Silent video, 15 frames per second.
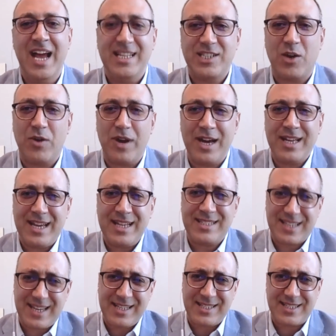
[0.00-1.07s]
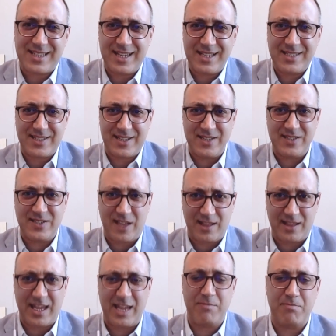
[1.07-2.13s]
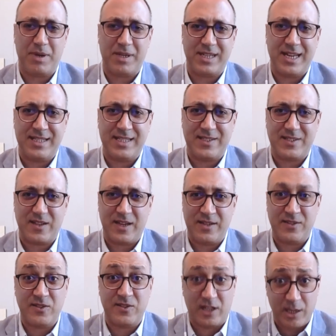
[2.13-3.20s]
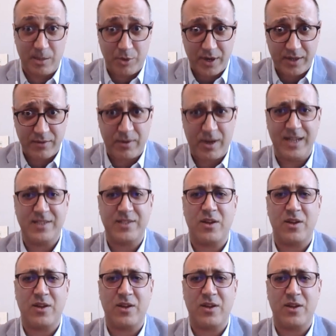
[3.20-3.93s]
So it's insulting, but it's deliberate, right?